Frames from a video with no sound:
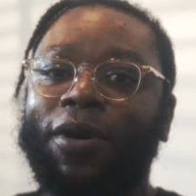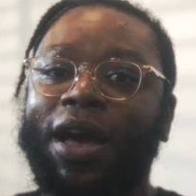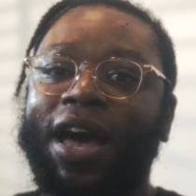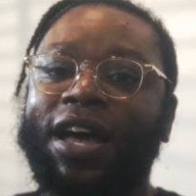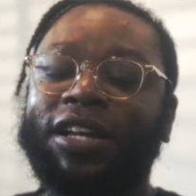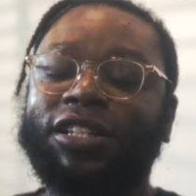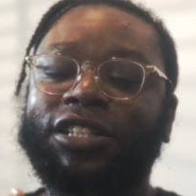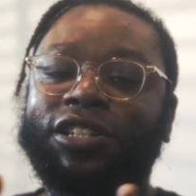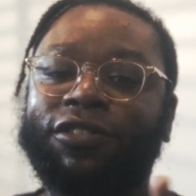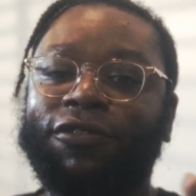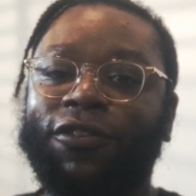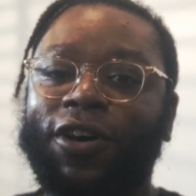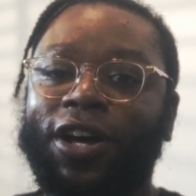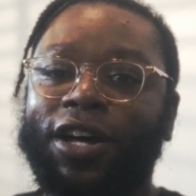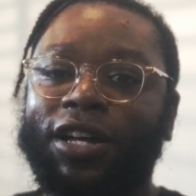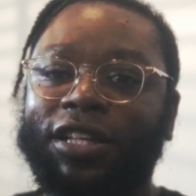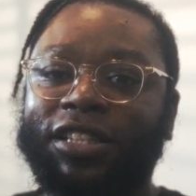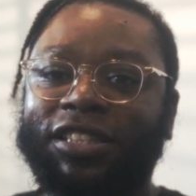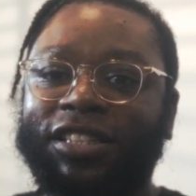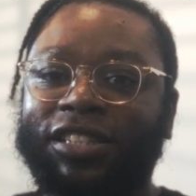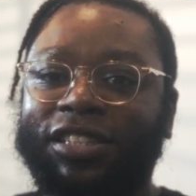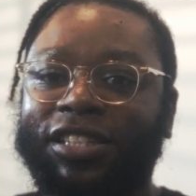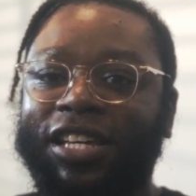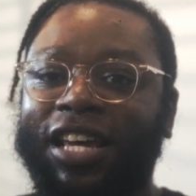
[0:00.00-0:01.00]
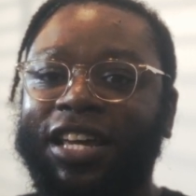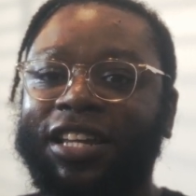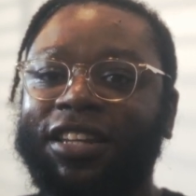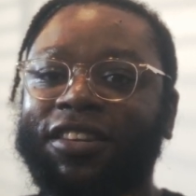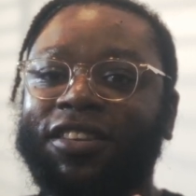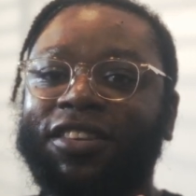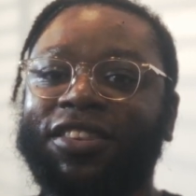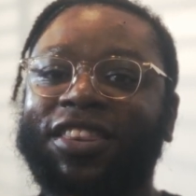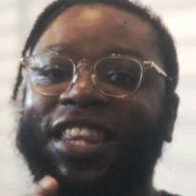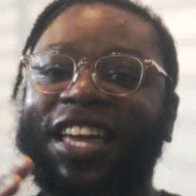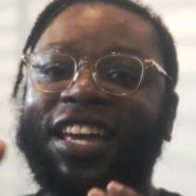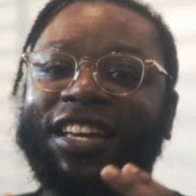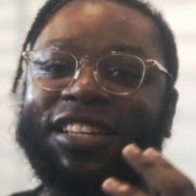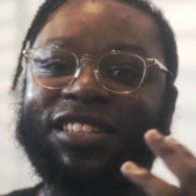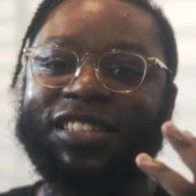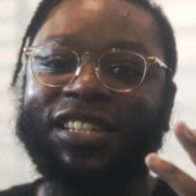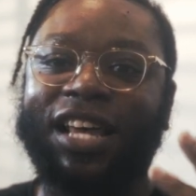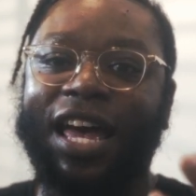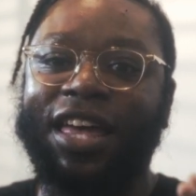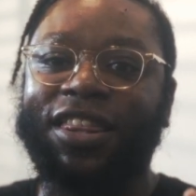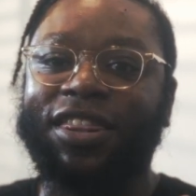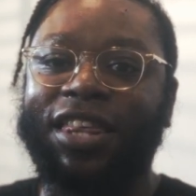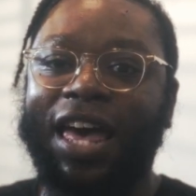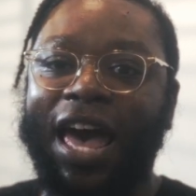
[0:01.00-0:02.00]
hedge funds and things
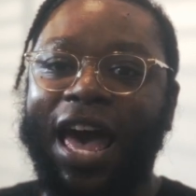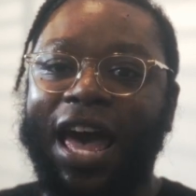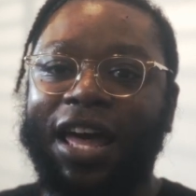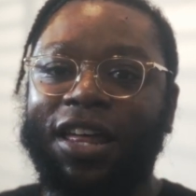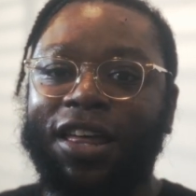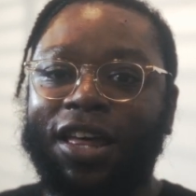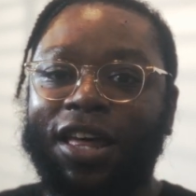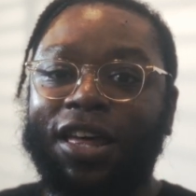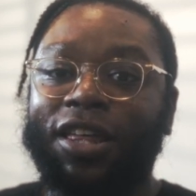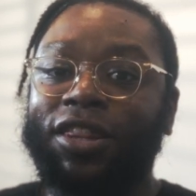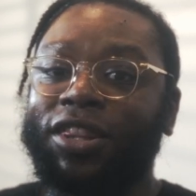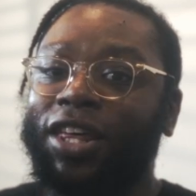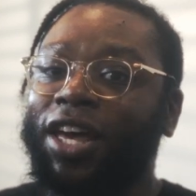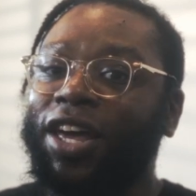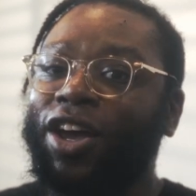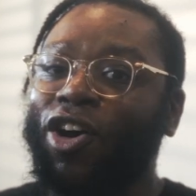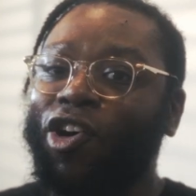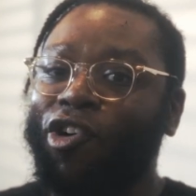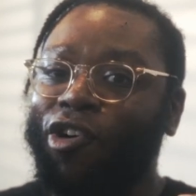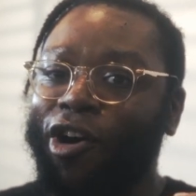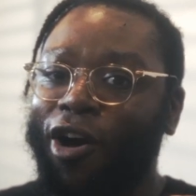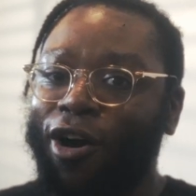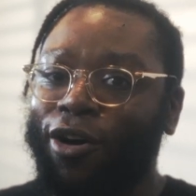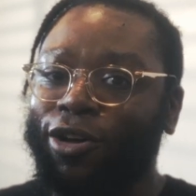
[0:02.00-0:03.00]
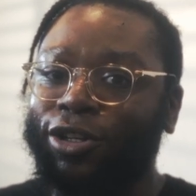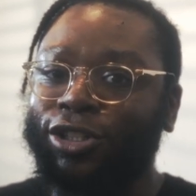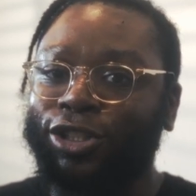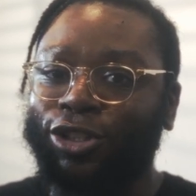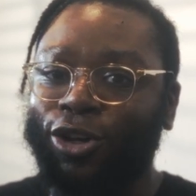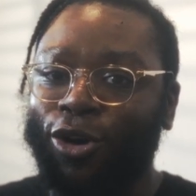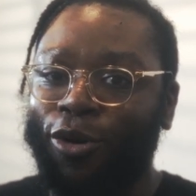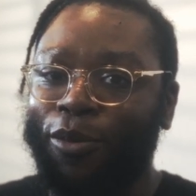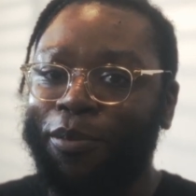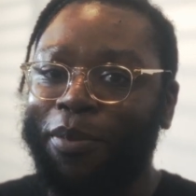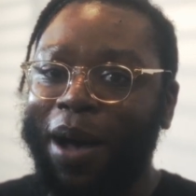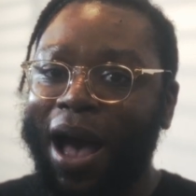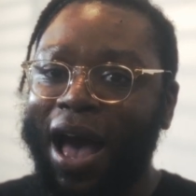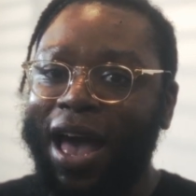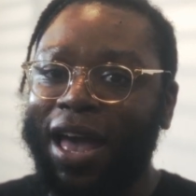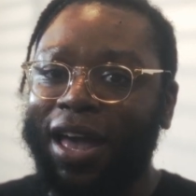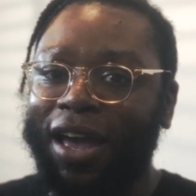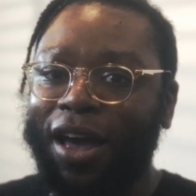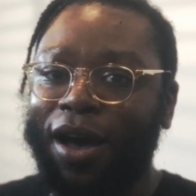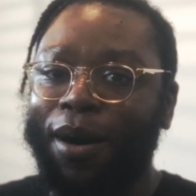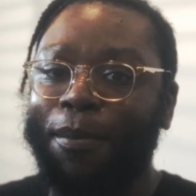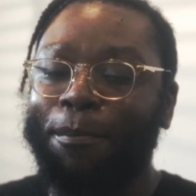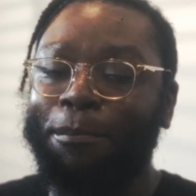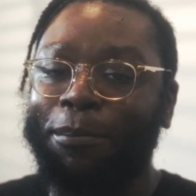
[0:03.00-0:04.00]
like that, they are also
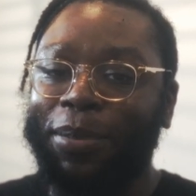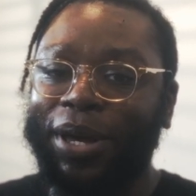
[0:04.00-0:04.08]
buying up